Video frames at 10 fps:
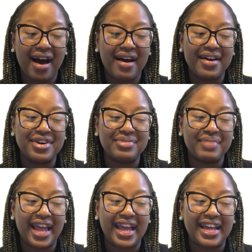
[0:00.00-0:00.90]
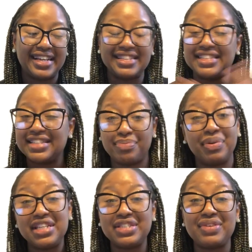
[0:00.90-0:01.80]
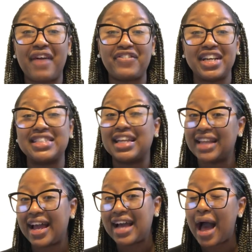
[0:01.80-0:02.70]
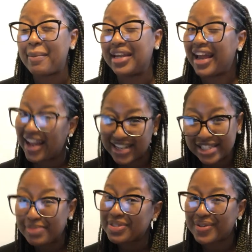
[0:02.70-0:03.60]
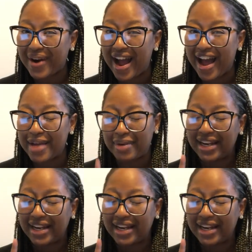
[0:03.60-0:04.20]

Um, and please do not forget to like, comment, and subscribe.